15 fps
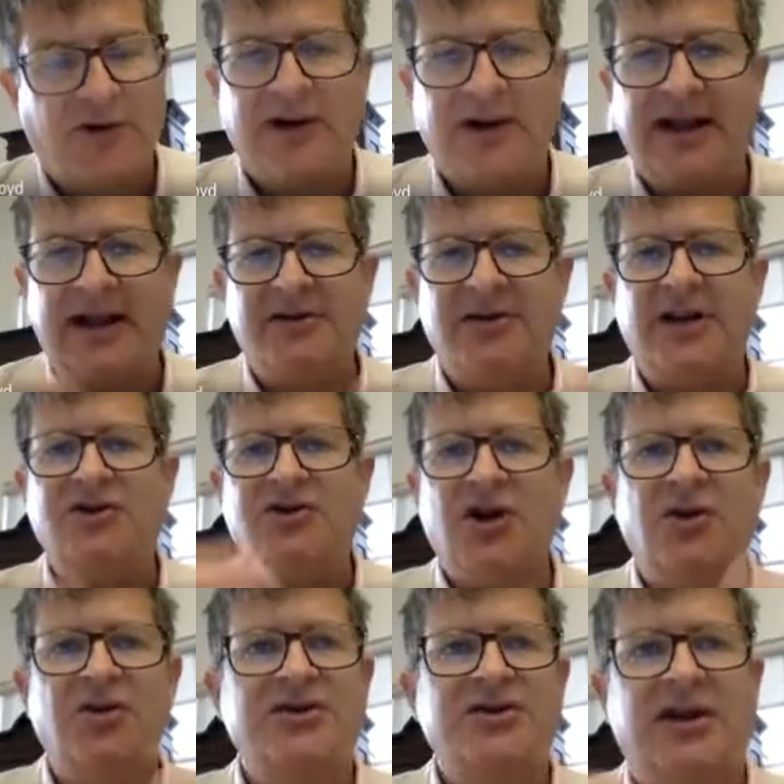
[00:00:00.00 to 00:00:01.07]
and they
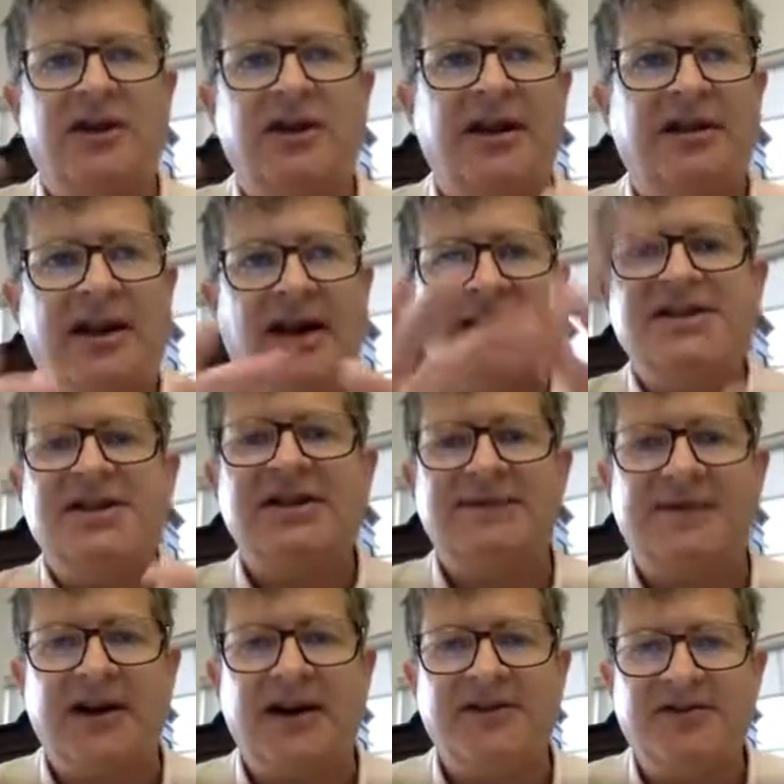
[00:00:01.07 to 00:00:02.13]

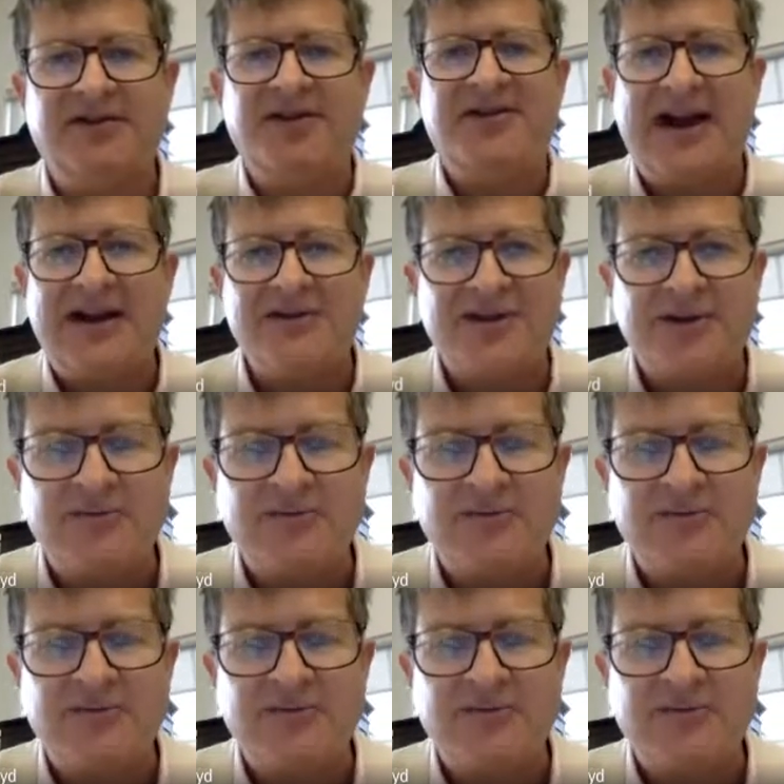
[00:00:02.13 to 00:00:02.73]
identified the 1,000